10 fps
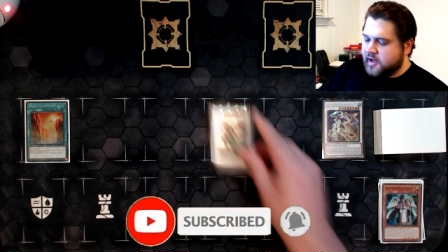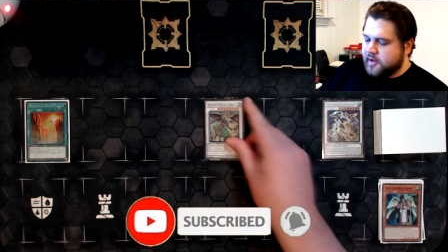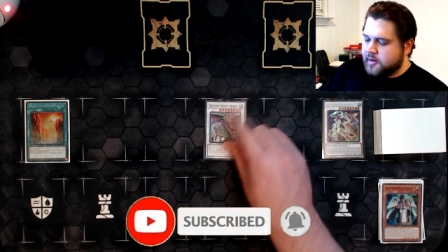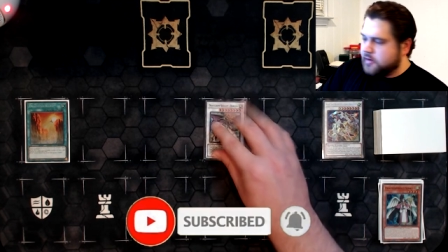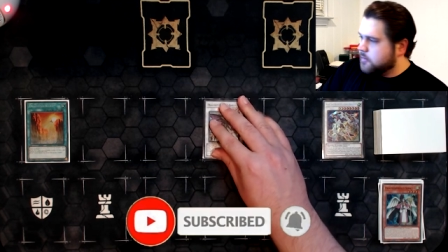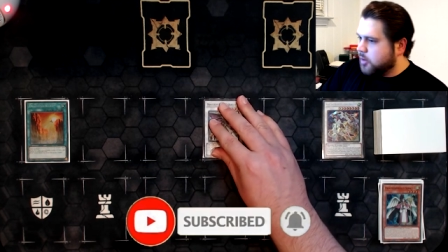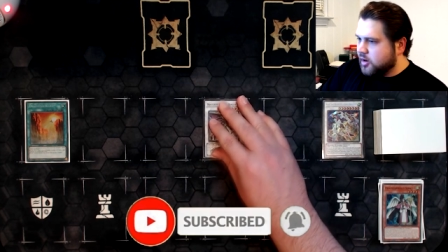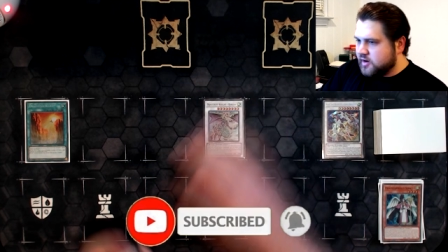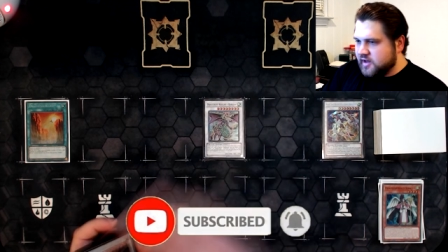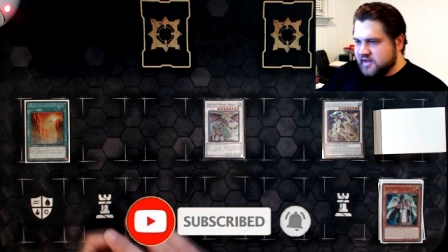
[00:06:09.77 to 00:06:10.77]
Uh,
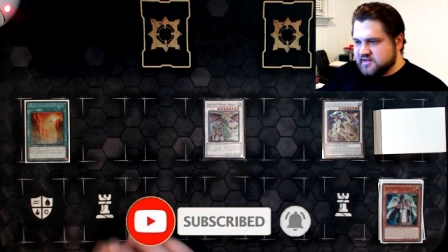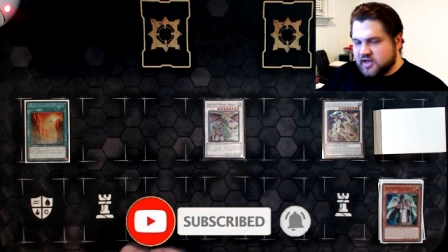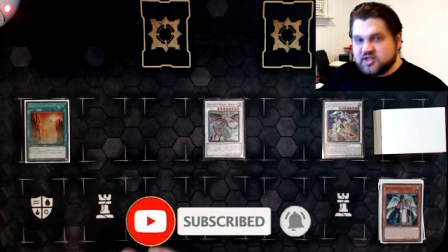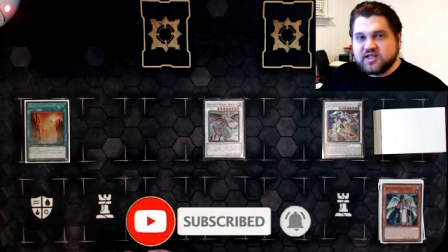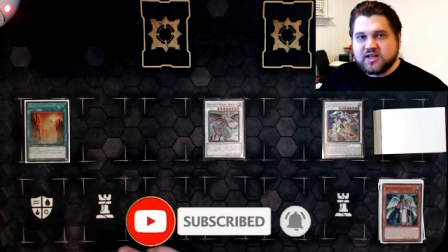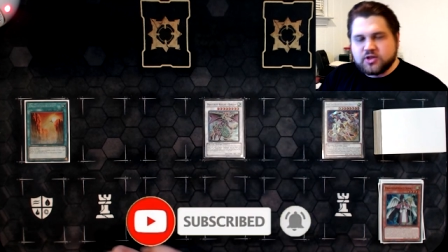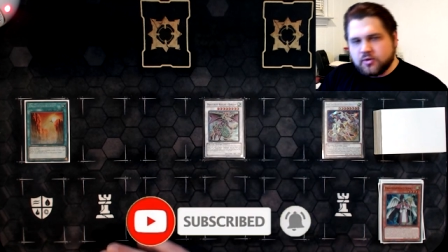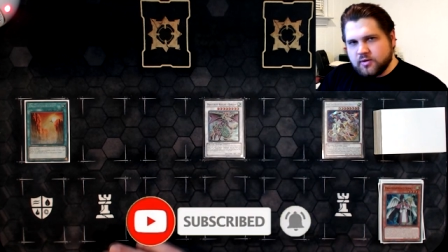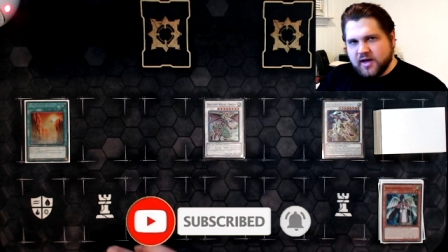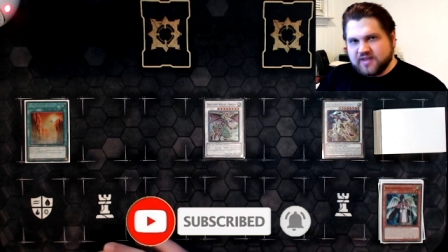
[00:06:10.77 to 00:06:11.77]
Barca is
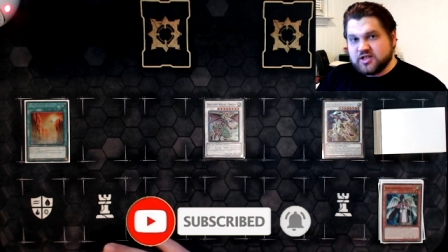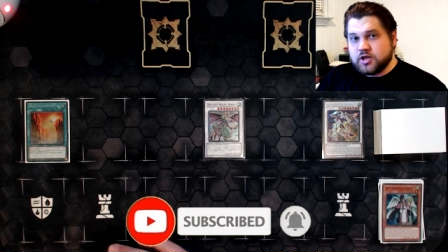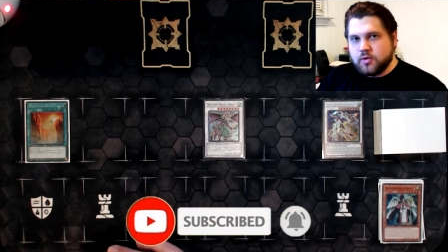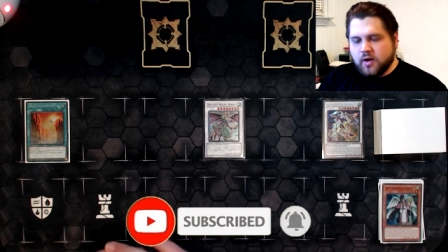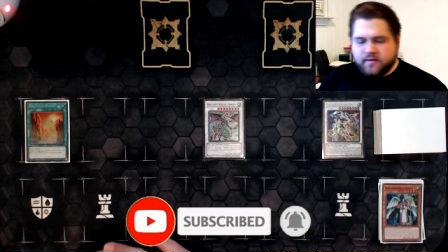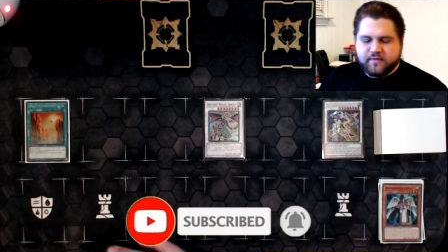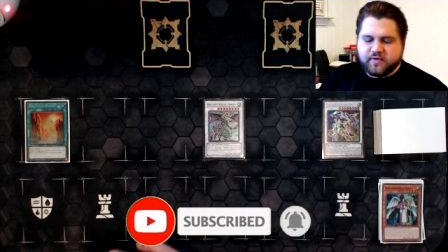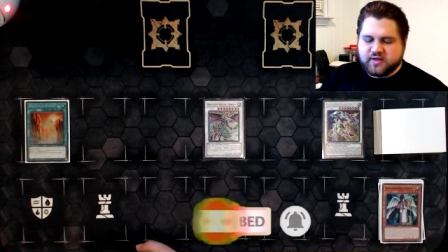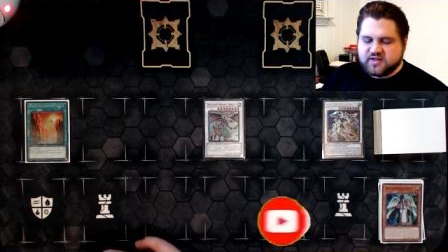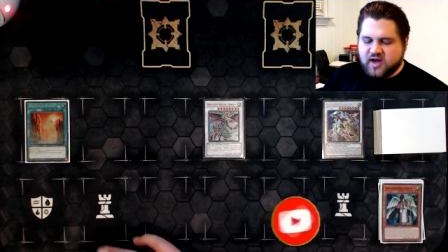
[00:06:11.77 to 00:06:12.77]
essential as a two
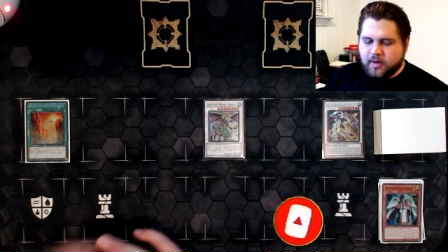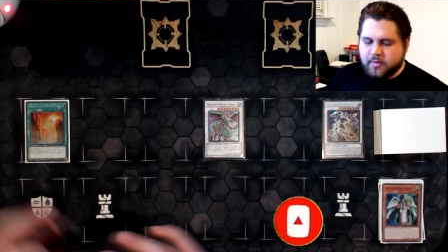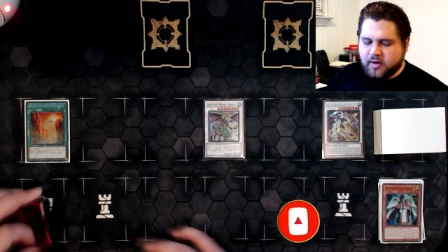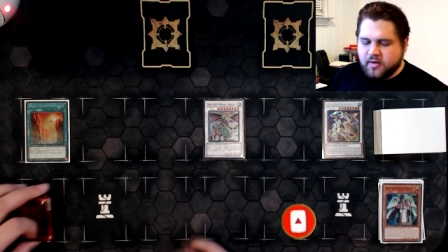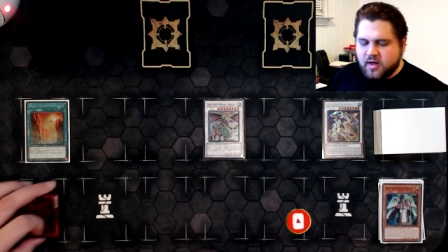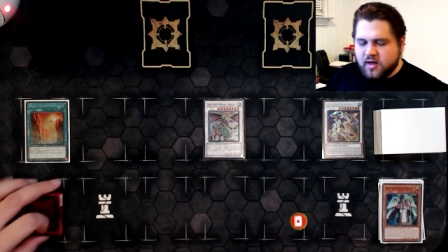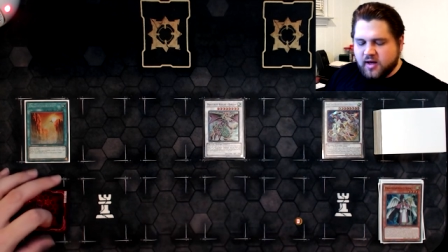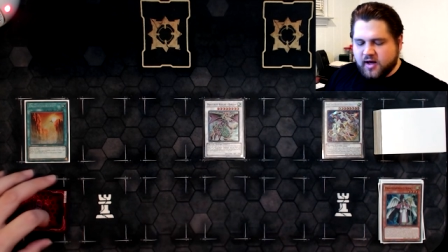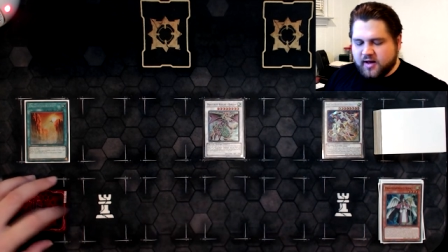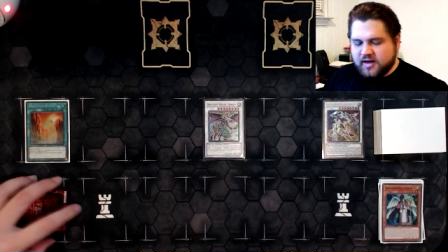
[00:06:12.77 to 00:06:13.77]
of for this combo,
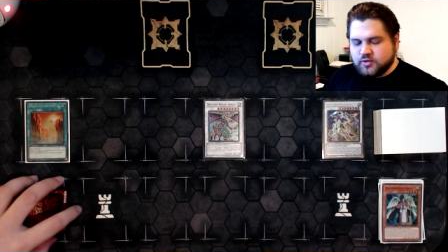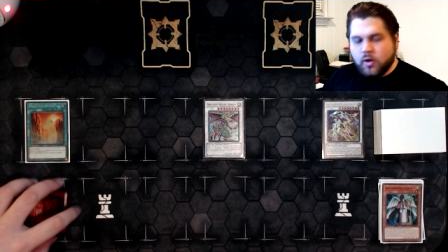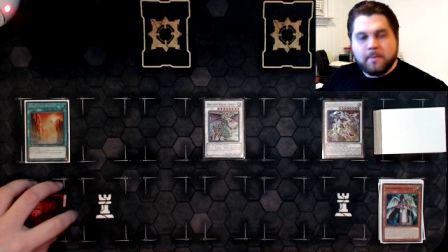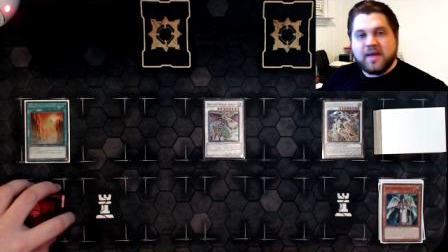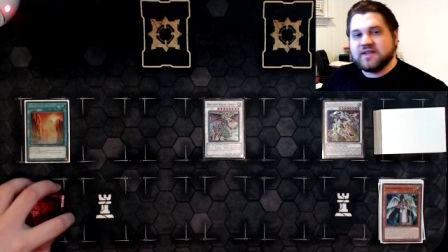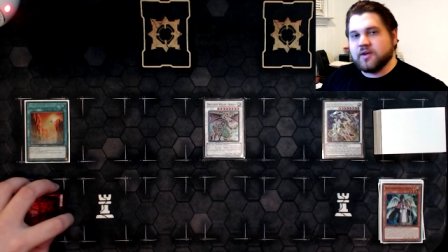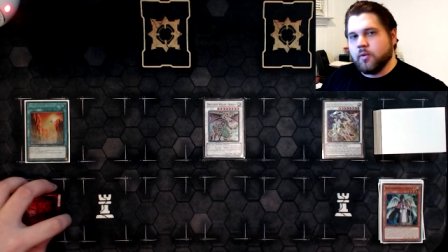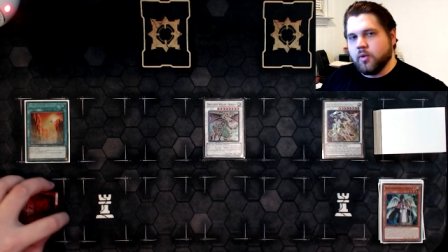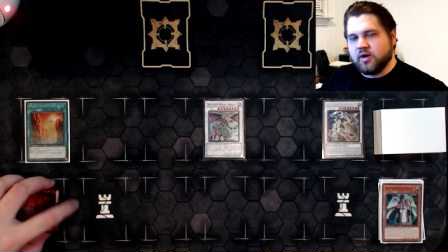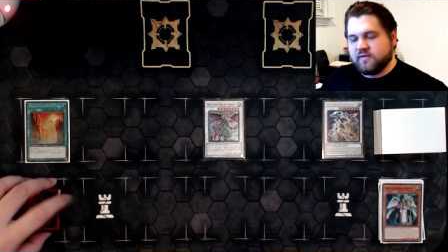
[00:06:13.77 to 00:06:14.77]
uh, and it's what
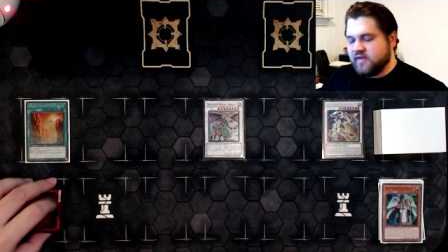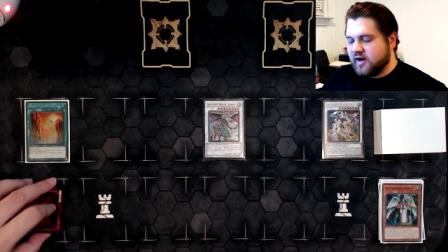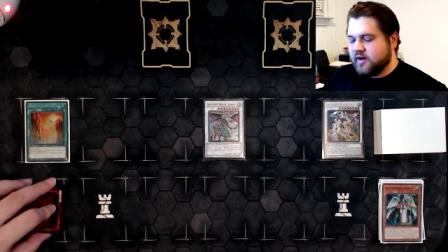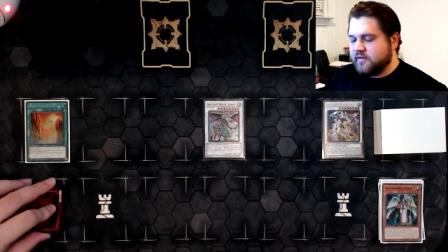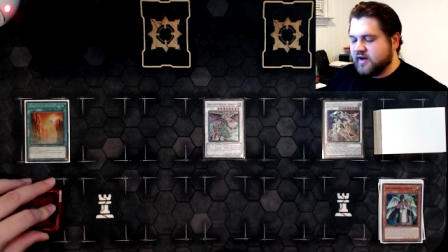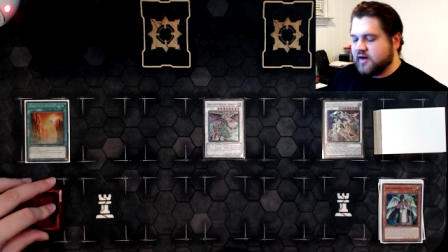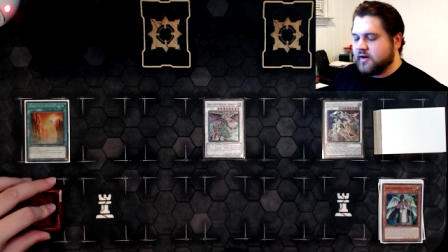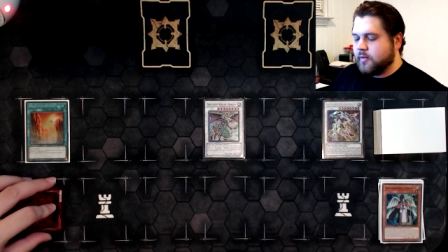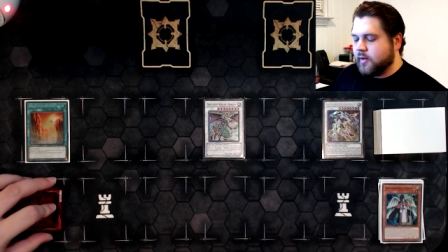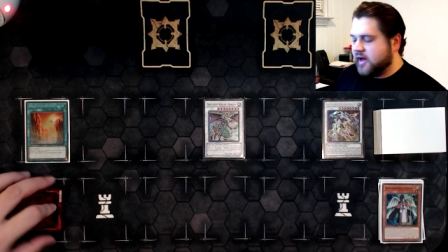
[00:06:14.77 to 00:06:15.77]
makes it work very,
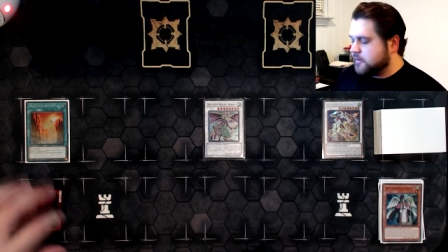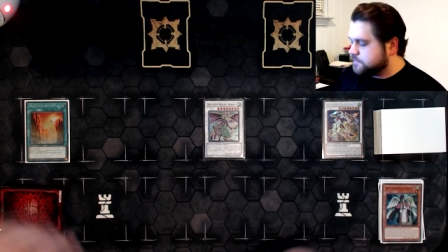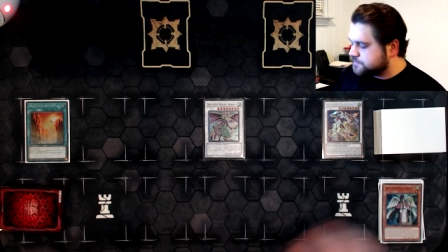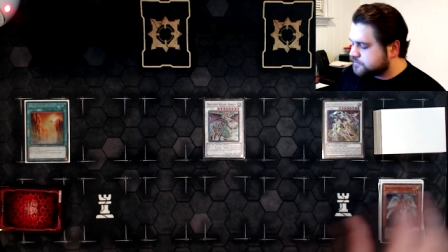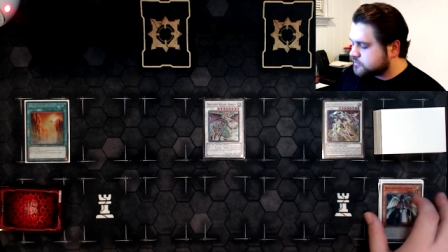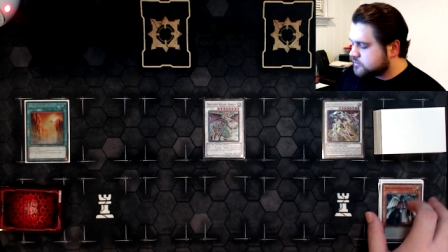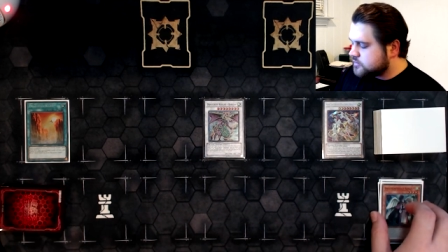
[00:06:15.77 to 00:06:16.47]
very well.